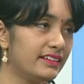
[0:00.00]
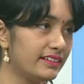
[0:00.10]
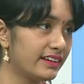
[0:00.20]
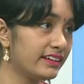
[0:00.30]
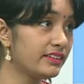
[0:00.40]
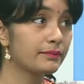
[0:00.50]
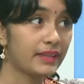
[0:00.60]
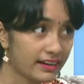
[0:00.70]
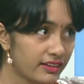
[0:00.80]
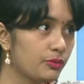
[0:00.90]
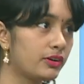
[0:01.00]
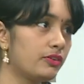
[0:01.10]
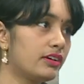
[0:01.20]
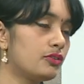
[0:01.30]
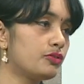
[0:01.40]
Right? That is what you
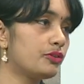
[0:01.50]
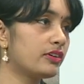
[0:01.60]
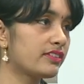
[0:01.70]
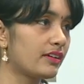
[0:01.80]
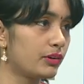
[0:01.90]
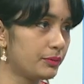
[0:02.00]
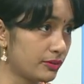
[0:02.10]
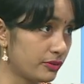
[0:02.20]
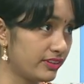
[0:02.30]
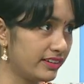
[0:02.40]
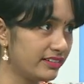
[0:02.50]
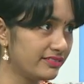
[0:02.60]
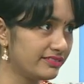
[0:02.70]
can look for in someone with OCD.